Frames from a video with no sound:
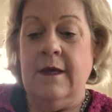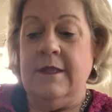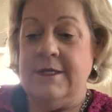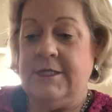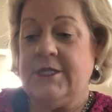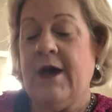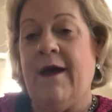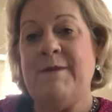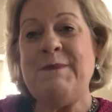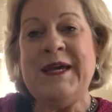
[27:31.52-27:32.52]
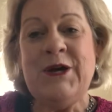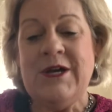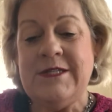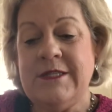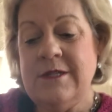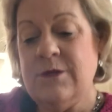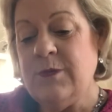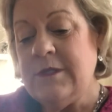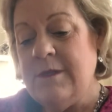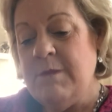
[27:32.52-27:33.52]
this time, because this
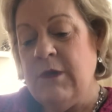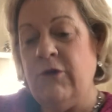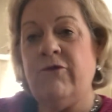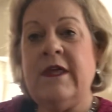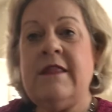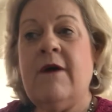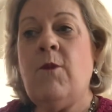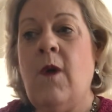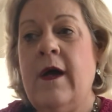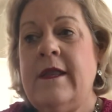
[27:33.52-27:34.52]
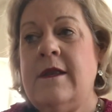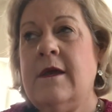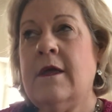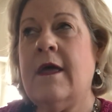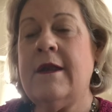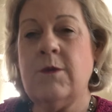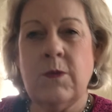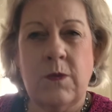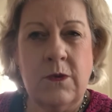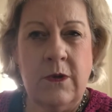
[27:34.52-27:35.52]
was a movie that won an
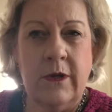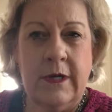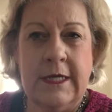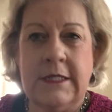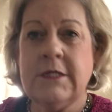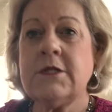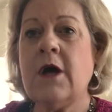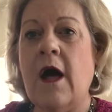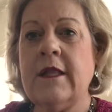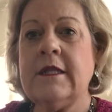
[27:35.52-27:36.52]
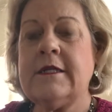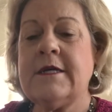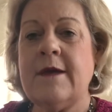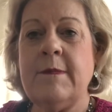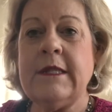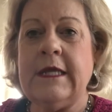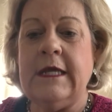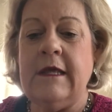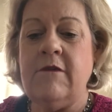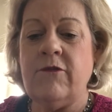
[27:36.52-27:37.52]
award in Scotland, I
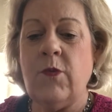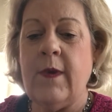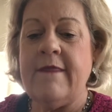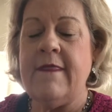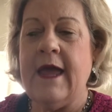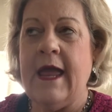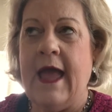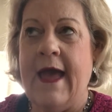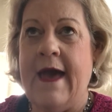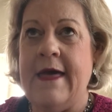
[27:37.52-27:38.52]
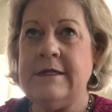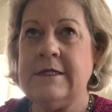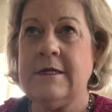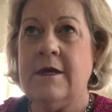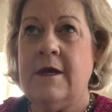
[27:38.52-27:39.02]
believe, when they had